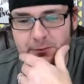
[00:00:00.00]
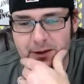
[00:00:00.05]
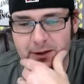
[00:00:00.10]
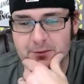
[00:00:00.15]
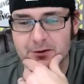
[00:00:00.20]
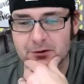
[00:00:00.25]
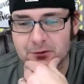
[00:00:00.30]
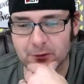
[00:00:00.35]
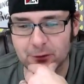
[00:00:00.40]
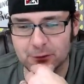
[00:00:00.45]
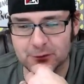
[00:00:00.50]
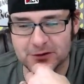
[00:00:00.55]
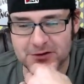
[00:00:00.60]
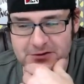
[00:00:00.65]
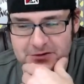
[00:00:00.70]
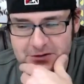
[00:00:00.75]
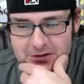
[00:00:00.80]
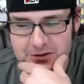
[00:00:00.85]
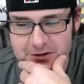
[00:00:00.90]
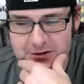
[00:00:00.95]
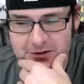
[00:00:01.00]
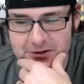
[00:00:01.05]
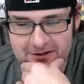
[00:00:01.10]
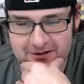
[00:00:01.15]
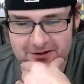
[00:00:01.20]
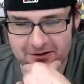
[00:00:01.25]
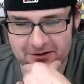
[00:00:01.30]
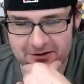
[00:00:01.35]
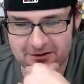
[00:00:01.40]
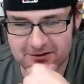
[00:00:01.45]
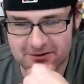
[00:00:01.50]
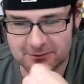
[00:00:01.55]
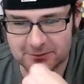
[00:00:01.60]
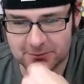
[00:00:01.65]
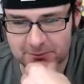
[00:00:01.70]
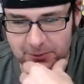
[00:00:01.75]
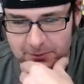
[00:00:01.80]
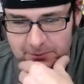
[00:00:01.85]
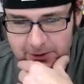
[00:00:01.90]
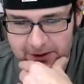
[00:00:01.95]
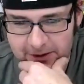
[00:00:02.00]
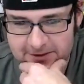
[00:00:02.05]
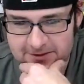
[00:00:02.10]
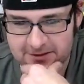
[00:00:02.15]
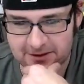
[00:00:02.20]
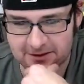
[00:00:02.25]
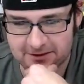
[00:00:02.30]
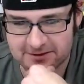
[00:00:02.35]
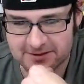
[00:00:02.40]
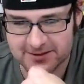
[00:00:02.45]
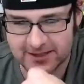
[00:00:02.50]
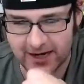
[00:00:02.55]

baby, these are good. These are good picks. No, one, no